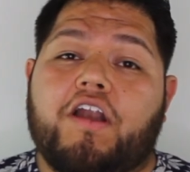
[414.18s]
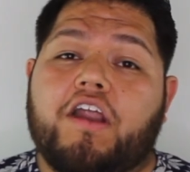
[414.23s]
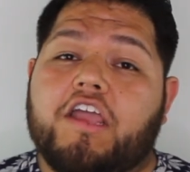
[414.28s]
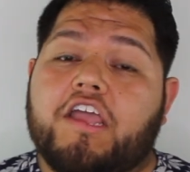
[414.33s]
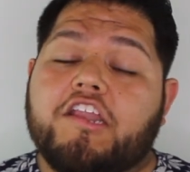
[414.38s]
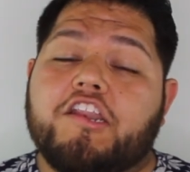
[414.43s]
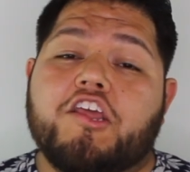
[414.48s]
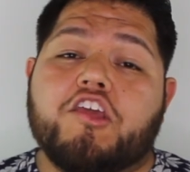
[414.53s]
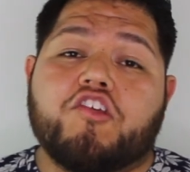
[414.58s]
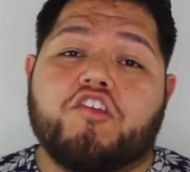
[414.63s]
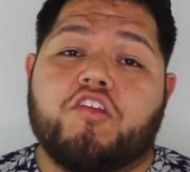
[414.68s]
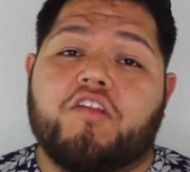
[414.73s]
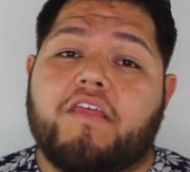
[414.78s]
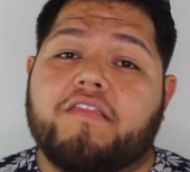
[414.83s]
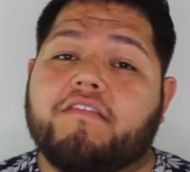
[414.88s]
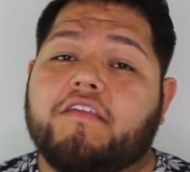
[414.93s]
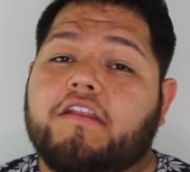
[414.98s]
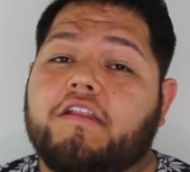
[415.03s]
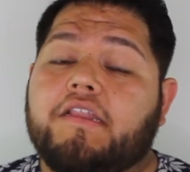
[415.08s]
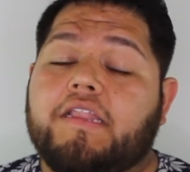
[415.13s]
a conditioner
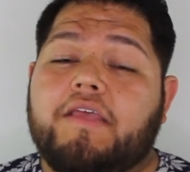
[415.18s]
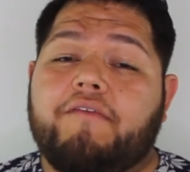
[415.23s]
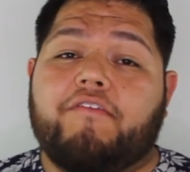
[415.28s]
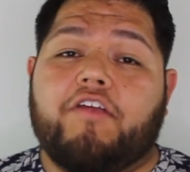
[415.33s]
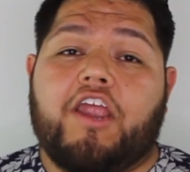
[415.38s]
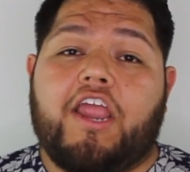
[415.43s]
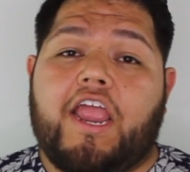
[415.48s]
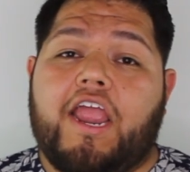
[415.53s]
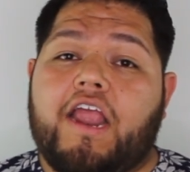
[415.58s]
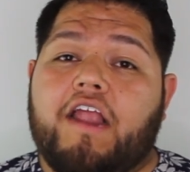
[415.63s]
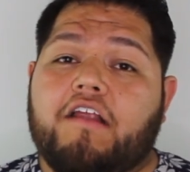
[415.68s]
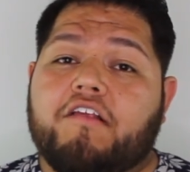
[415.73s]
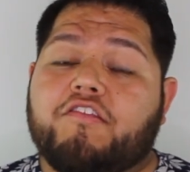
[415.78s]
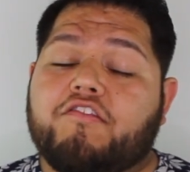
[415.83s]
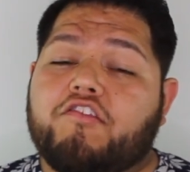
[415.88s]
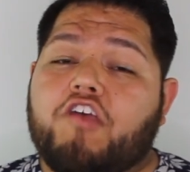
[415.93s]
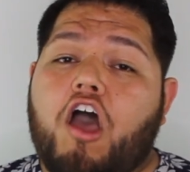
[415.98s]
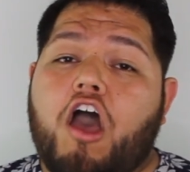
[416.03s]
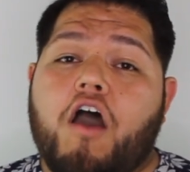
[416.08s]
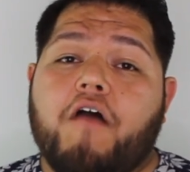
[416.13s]
that's going to leave your hair
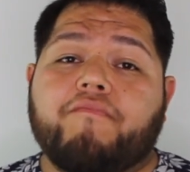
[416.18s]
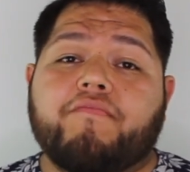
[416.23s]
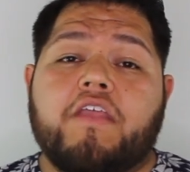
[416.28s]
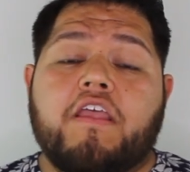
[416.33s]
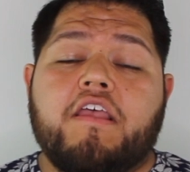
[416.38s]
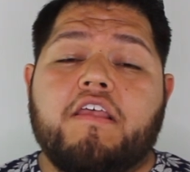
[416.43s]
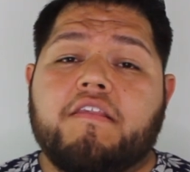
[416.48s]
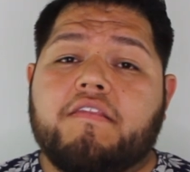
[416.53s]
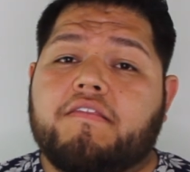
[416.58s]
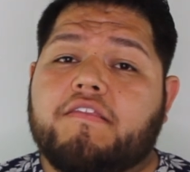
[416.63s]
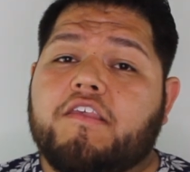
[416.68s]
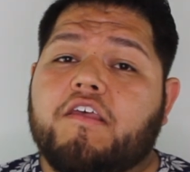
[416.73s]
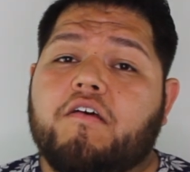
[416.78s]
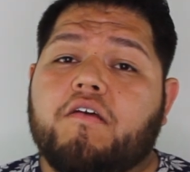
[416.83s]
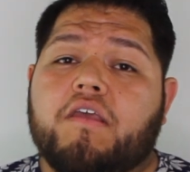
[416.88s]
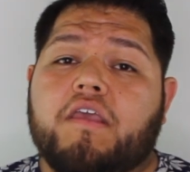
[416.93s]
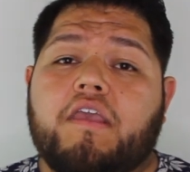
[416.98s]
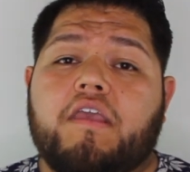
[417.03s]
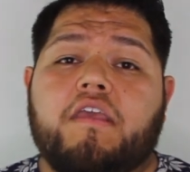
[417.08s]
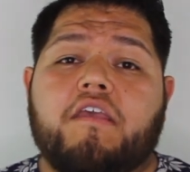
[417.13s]
soft,
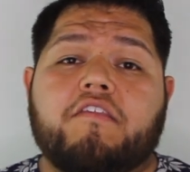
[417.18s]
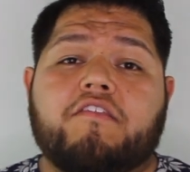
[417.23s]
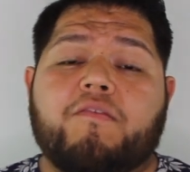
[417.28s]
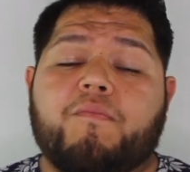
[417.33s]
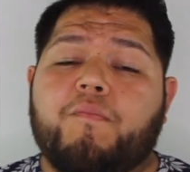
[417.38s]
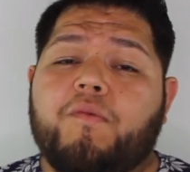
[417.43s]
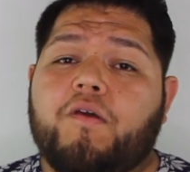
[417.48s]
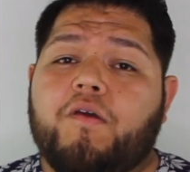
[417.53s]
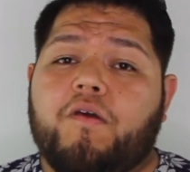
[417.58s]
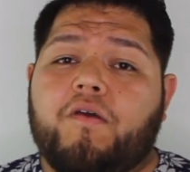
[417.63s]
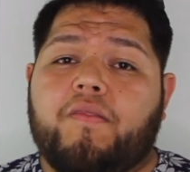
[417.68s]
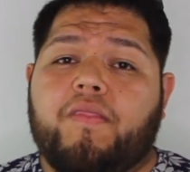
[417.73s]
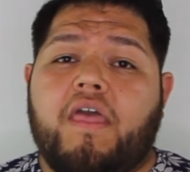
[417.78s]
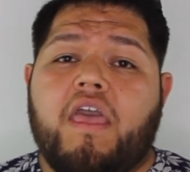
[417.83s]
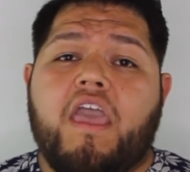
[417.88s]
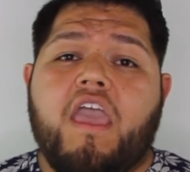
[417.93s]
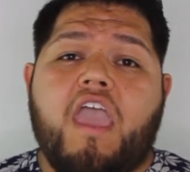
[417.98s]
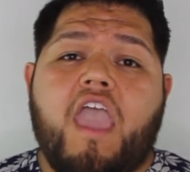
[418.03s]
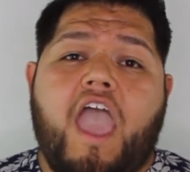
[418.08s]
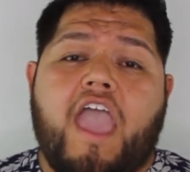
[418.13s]
silky, smooth,
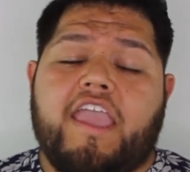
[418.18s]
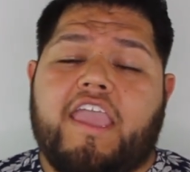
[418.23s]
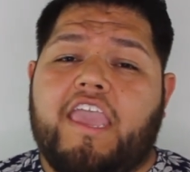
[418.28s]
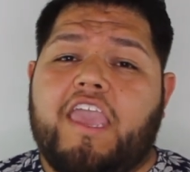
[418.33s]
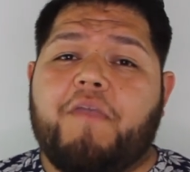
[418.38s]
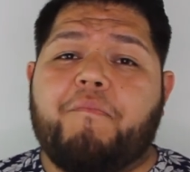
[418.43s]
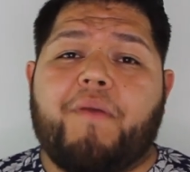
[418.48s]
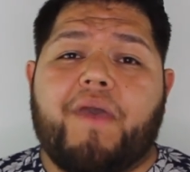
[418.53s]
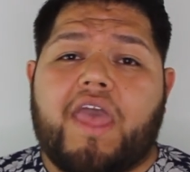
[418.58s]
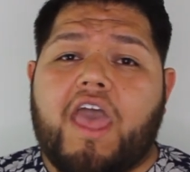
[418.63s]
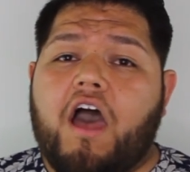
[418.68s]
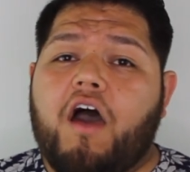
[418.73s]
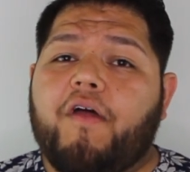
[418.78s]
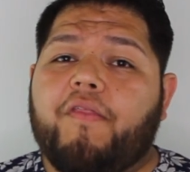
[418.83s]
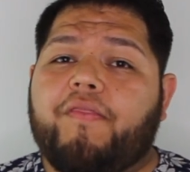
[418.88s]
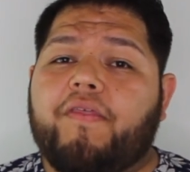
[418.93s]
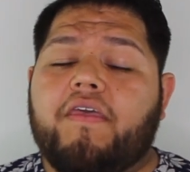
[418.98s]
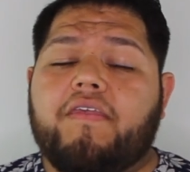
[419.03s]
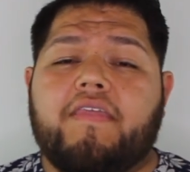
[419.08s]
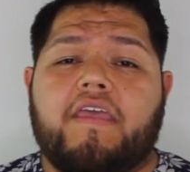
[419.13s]
and keep it
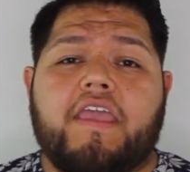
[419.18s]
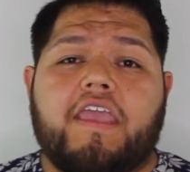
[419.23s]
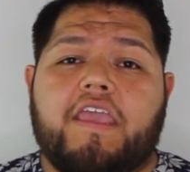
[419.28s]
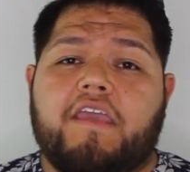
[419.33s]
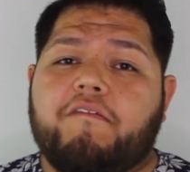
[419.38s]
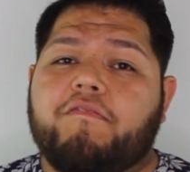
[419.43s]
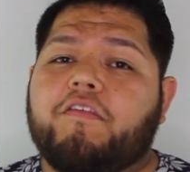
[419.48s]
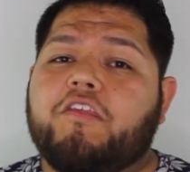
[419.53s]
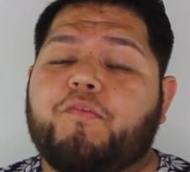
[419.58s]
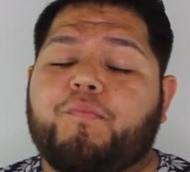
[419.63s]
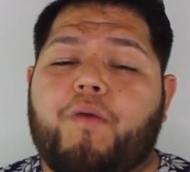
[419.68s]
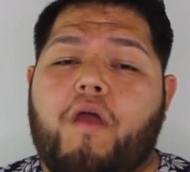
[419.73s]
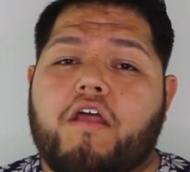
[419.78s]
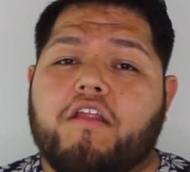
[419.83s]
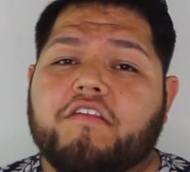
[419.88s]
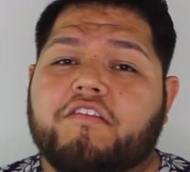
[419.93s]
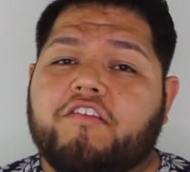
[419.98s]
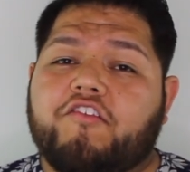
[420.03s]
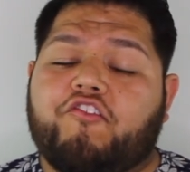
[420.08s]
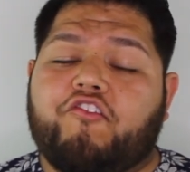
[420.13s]
healthy, then give these
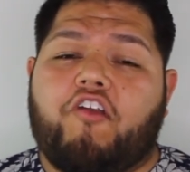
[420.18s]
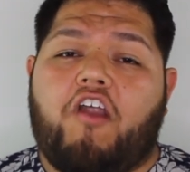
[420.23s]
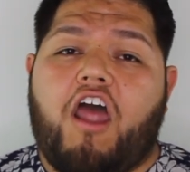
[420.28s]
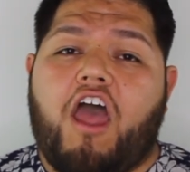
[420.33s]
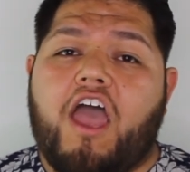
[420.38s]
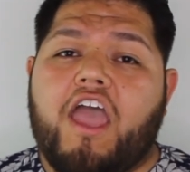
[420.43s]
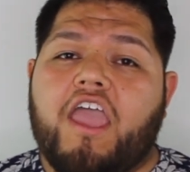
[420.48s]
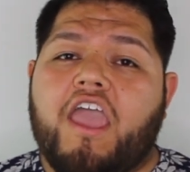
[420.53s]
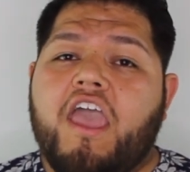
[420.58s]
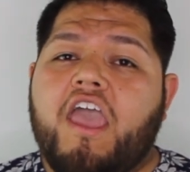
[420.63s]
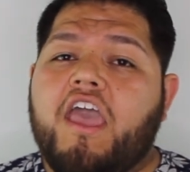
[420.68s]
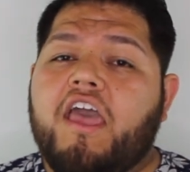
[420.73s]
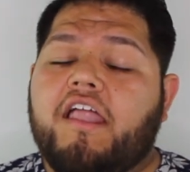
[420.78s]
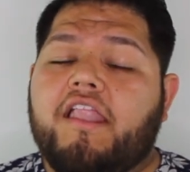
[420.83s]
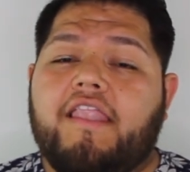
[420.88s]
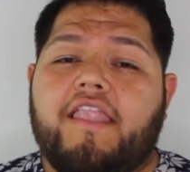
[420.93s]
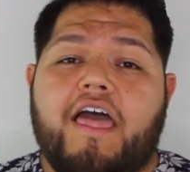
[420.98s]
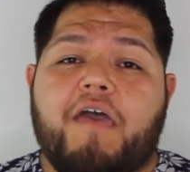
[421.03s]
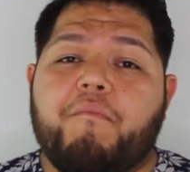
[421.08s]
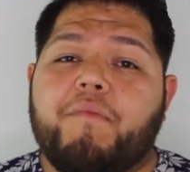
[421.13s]
products a try.
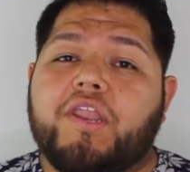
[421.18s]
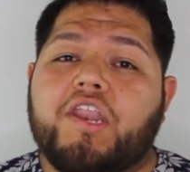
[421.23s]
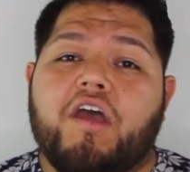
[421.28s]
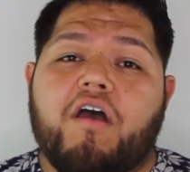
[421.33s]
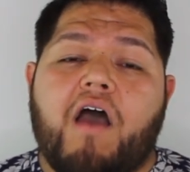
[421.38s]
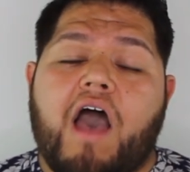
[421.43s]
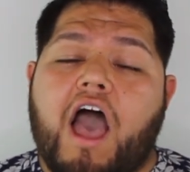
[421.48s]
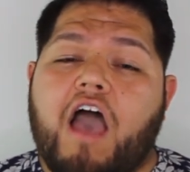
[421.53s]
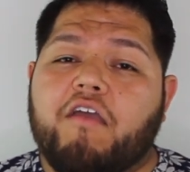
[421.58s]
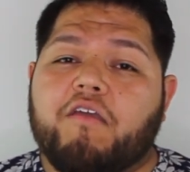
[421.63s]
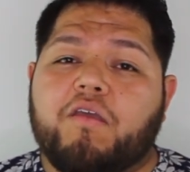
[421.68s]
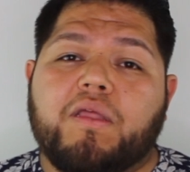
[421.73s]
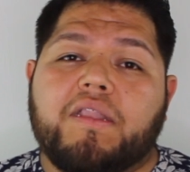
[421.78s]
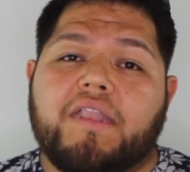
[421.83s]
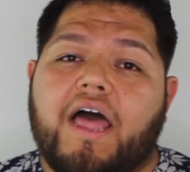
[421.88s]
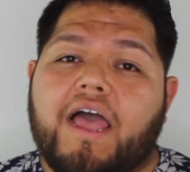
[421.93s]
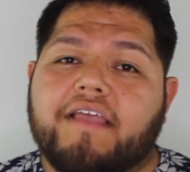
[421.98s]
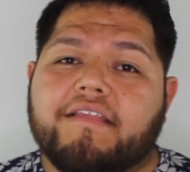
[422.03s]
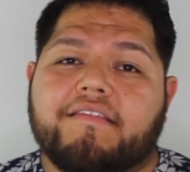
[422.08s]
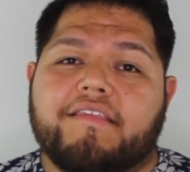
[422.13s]
Let me know how
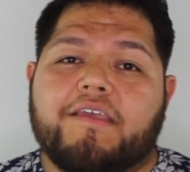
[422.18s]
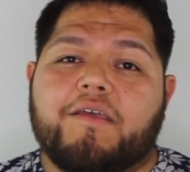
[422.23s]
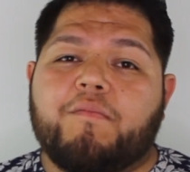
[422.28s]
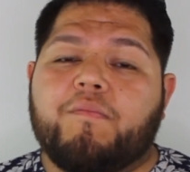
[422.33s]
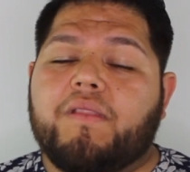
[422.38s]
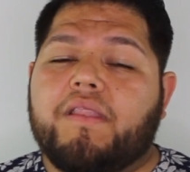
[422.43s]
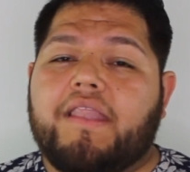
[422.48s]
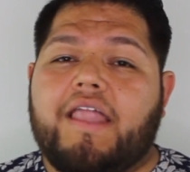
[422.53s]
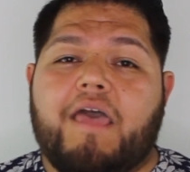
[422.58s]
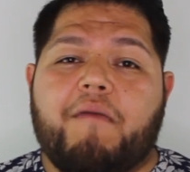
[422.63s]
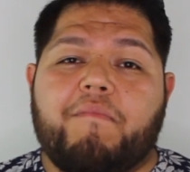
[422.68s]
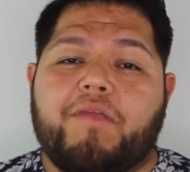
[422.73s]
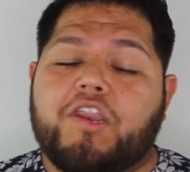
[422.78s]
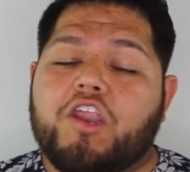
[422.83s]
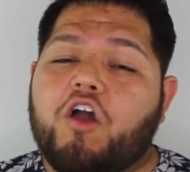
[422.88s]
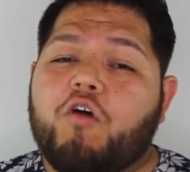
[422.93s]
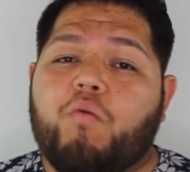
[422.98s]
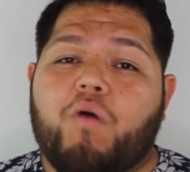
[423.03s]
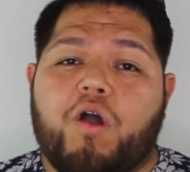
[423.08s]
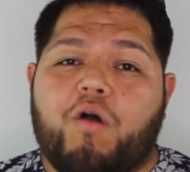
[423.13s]
liked them. Let me
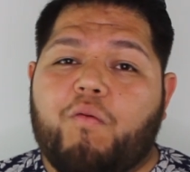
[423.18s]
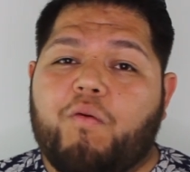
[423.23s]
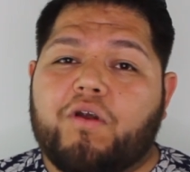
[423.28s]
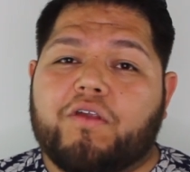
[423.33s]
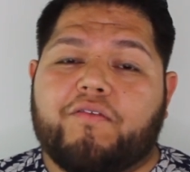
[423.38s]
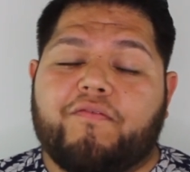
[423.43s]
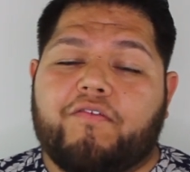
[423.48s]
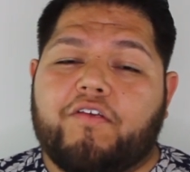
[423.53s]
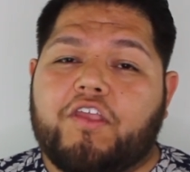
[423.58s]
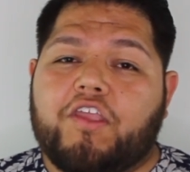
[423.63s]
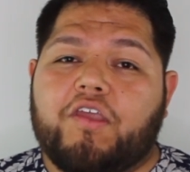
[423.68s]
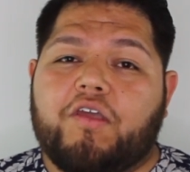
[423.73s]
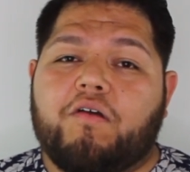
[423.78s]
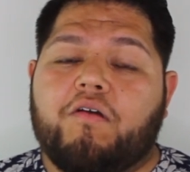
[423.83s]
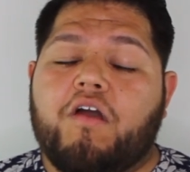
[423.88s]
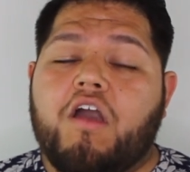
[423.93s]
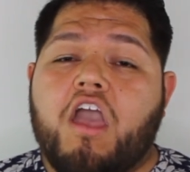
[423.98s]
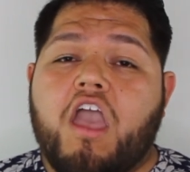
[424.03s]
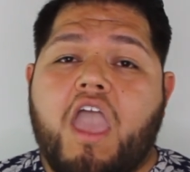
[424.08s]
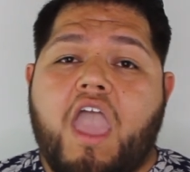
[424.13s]
know what worked for you.